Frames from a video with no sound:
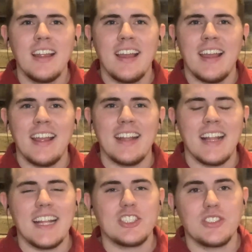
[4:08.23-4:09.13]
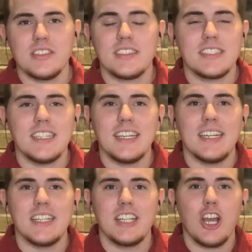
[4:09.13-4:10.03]
And that's just
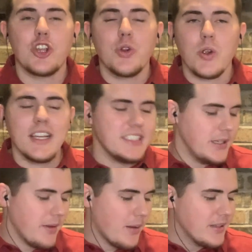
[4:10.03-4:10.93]
a crazy amount.